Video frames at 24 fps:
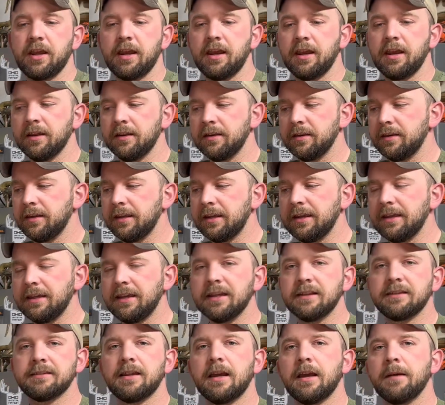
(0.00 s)
and he
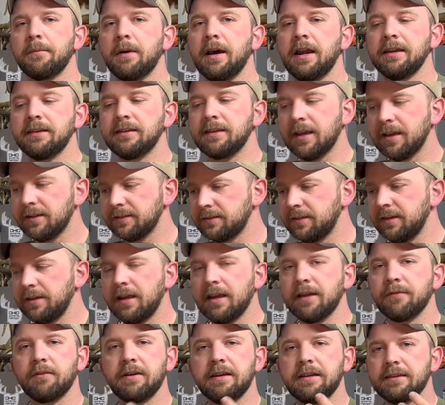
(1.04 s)
gets that by testing
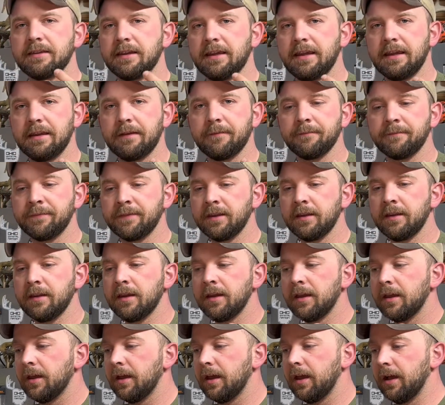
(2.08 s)
everything.
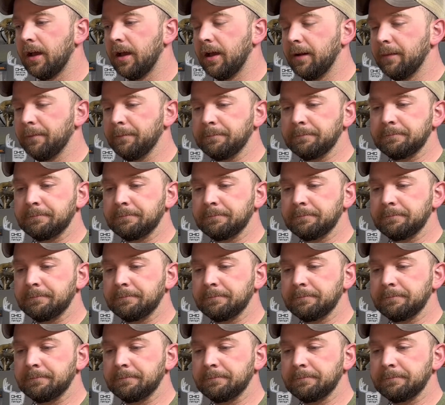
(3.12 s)
I